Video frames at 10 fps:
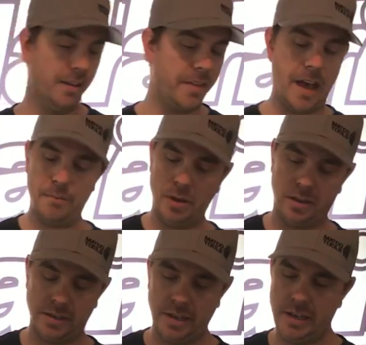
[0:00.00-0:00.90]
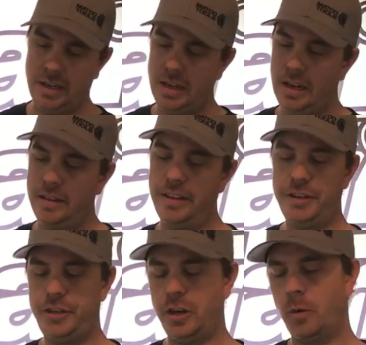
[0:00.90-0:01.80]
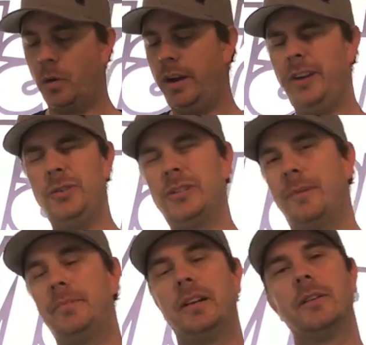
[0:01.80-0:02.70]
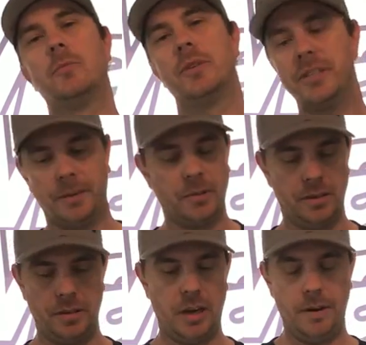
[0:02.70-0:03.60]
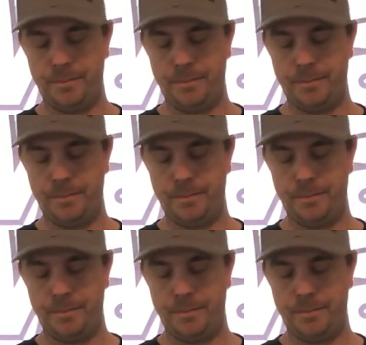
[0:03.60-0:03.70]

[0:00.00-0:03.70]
I love that build. This year I want to do something a little more simple.